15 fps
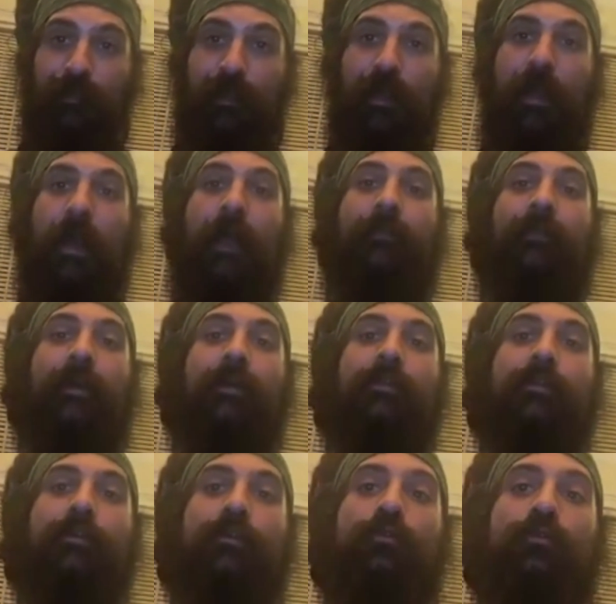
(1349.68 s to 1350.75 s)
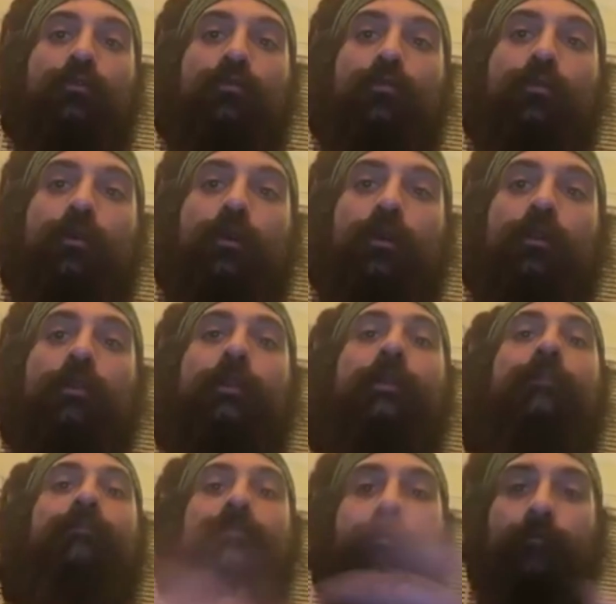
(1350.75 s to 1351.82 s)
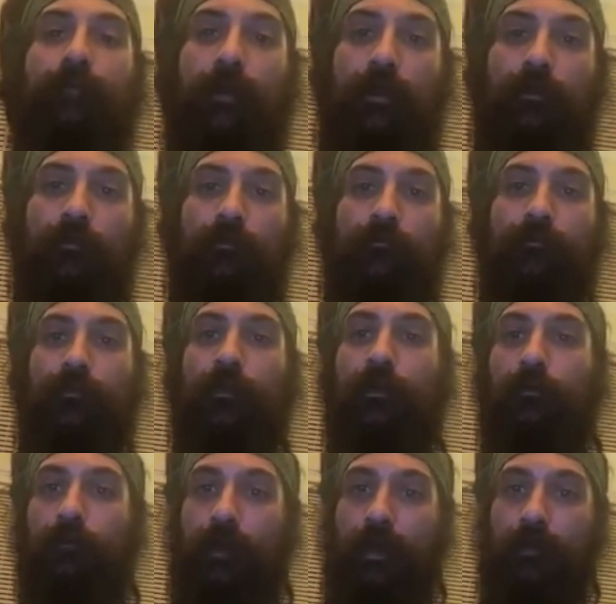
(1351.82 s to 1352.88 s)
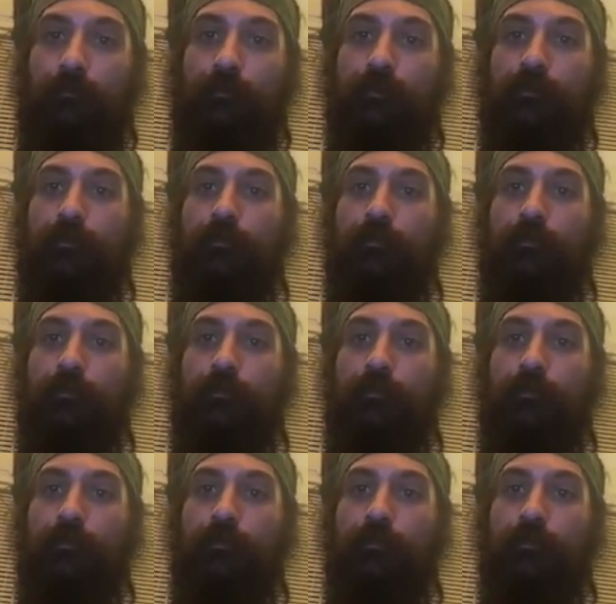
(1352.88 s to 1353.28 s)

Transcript: and then you leave some there for the other animals.